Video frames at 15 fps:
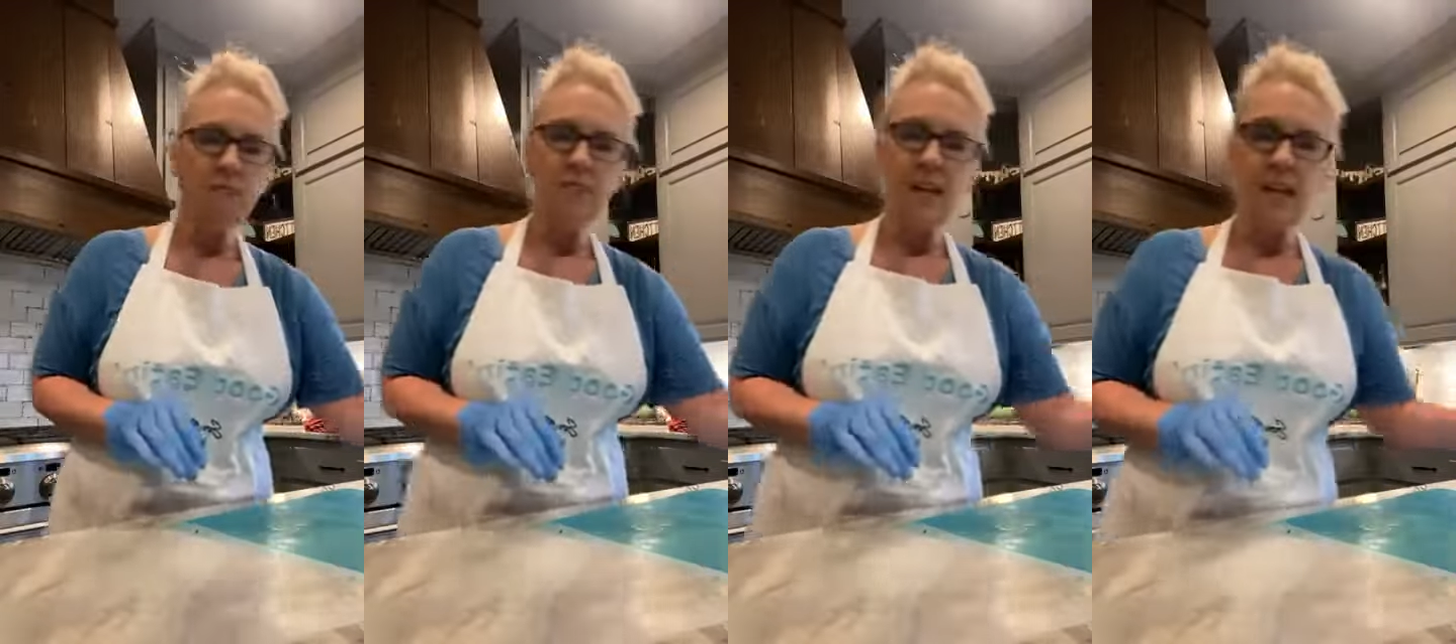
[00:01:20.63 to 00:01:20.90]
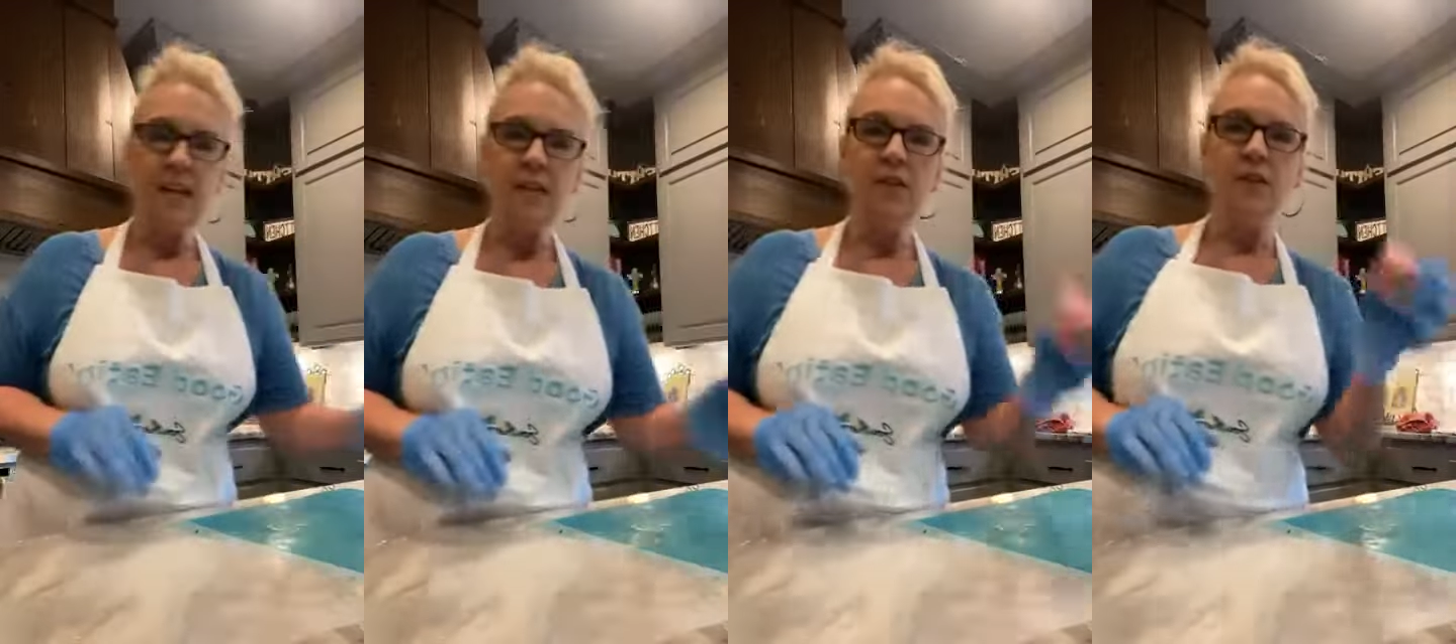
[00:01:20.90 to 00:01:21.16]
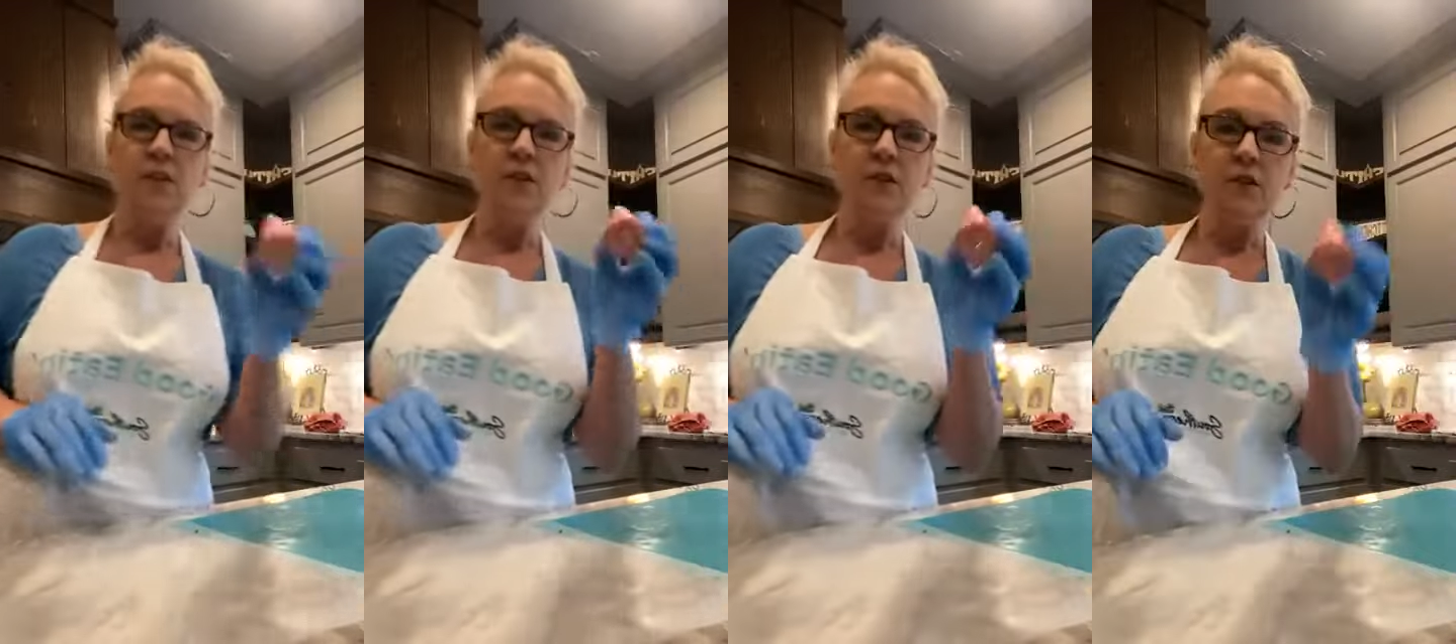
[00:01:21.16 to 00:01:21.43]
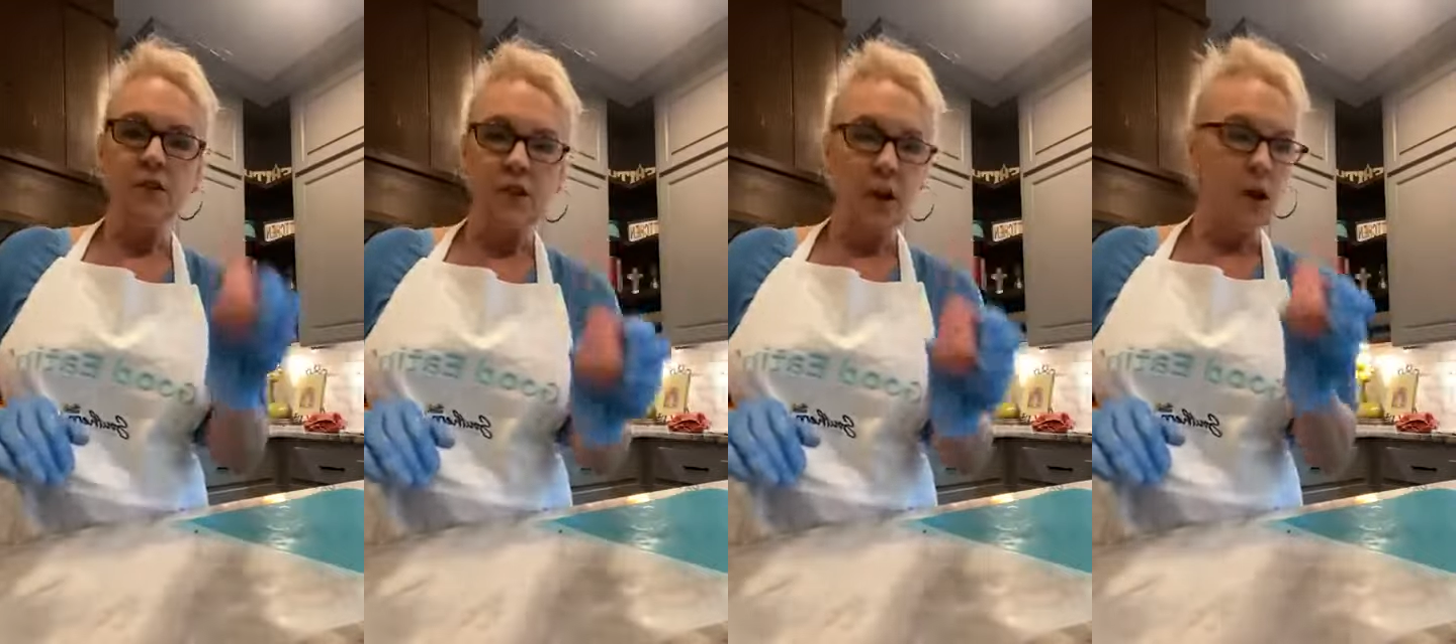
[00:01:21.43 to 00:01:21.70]
these are
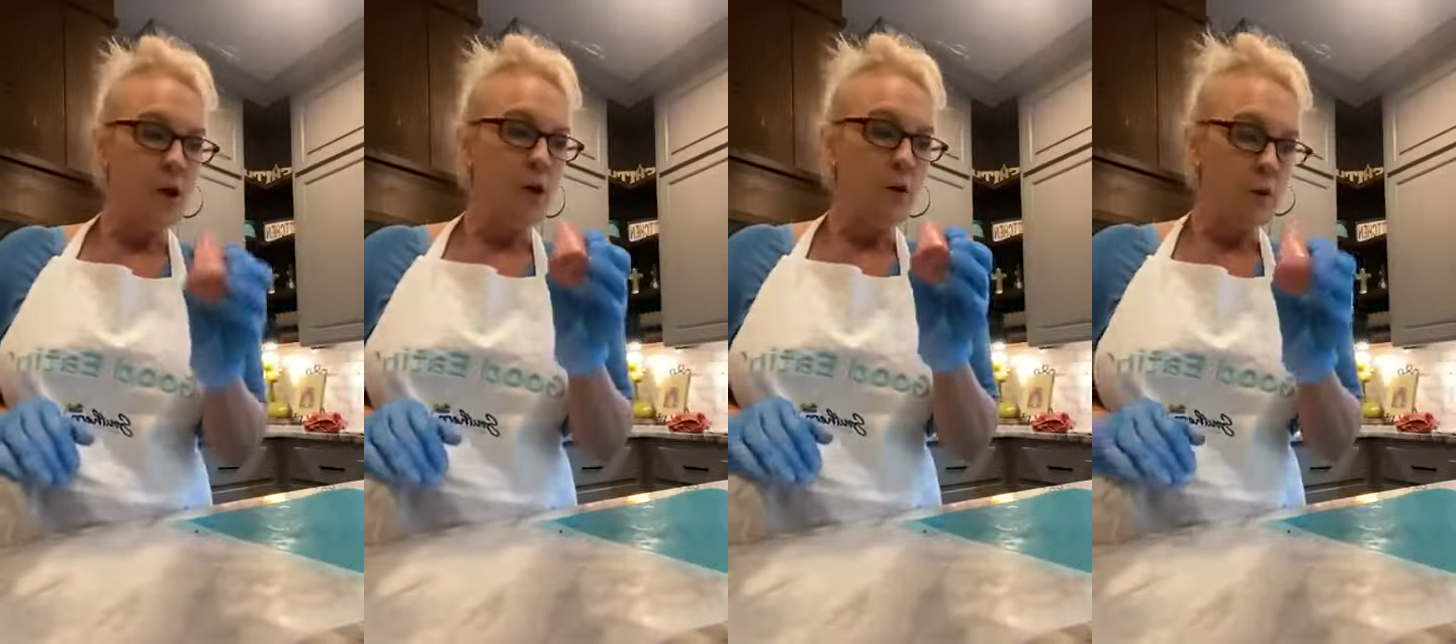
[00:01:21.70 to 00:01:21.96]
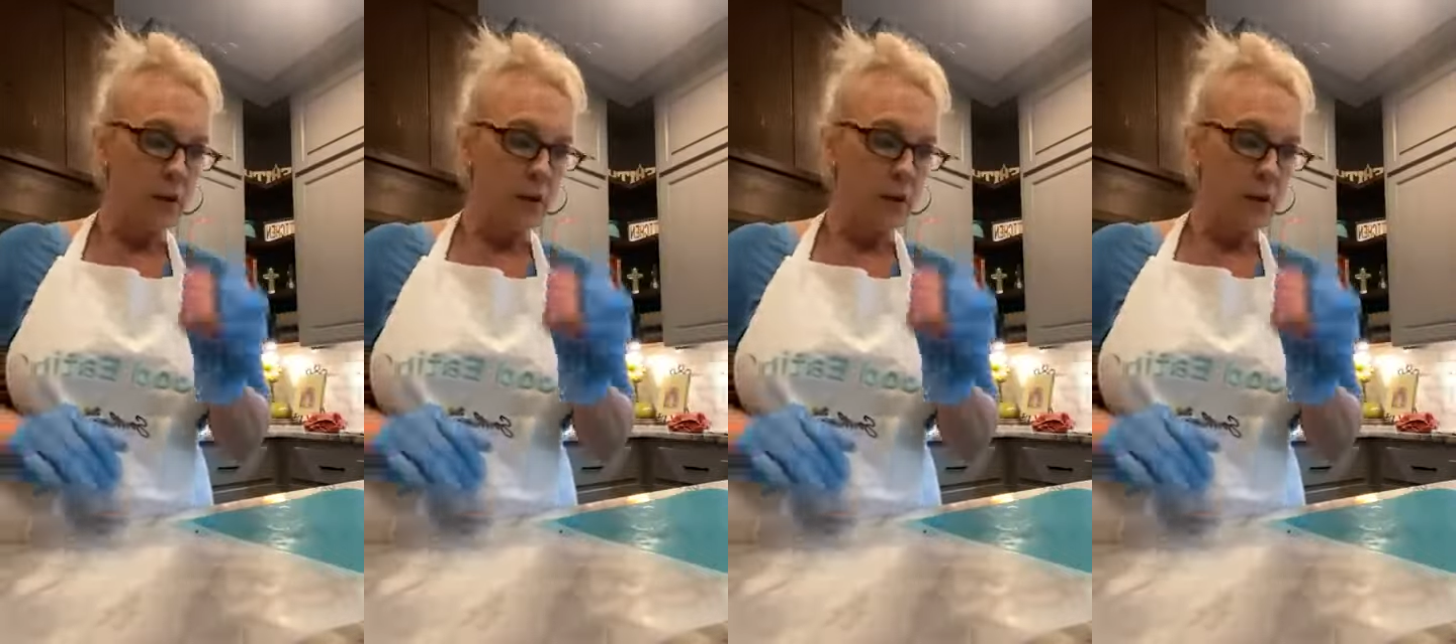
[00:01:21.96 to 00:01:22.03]
so